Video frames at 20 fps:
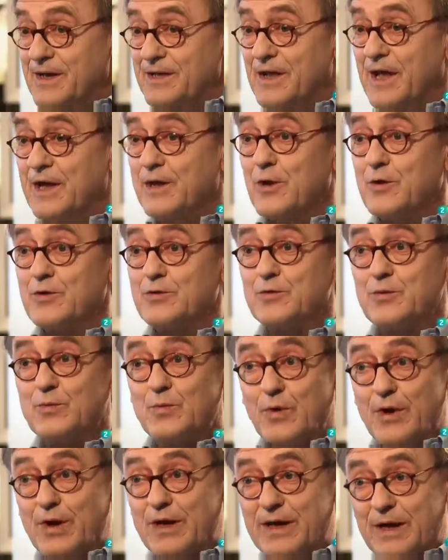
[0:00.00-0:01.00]
They go to
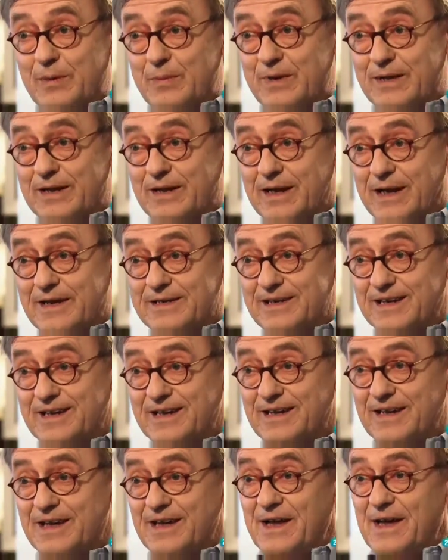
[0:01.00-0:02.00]
work a bit later,
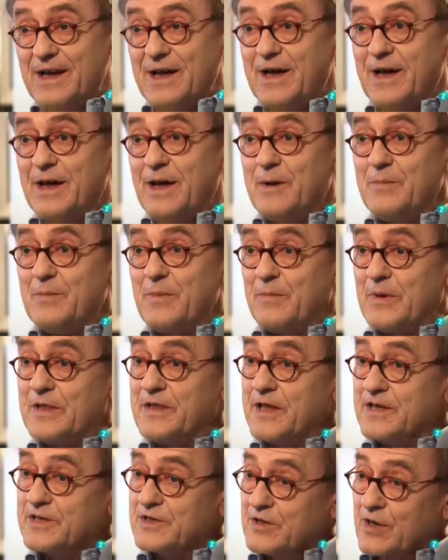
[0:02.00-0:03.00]
but
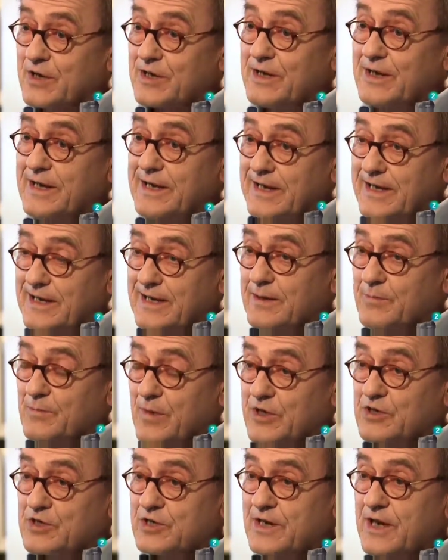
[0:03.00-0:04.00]
they certainly eat
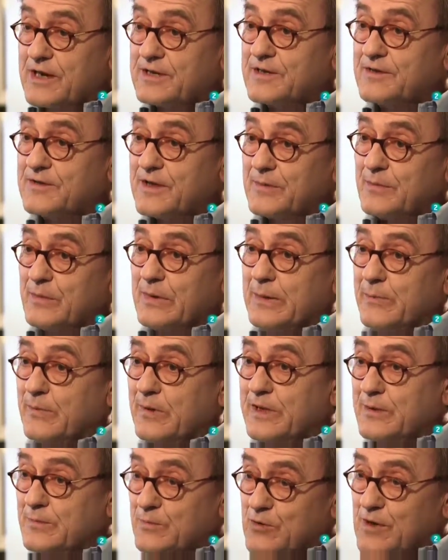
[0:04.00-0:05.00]
much later than
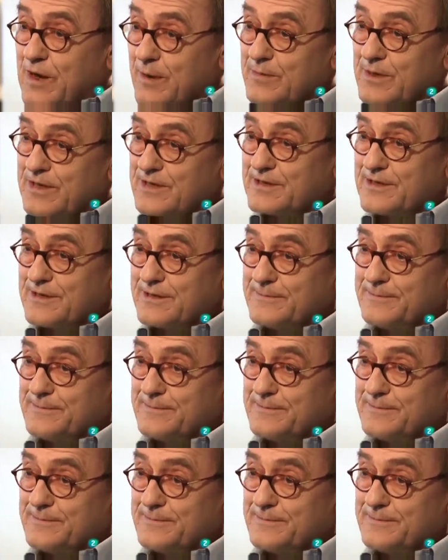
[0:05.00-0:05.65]
people in Budapest.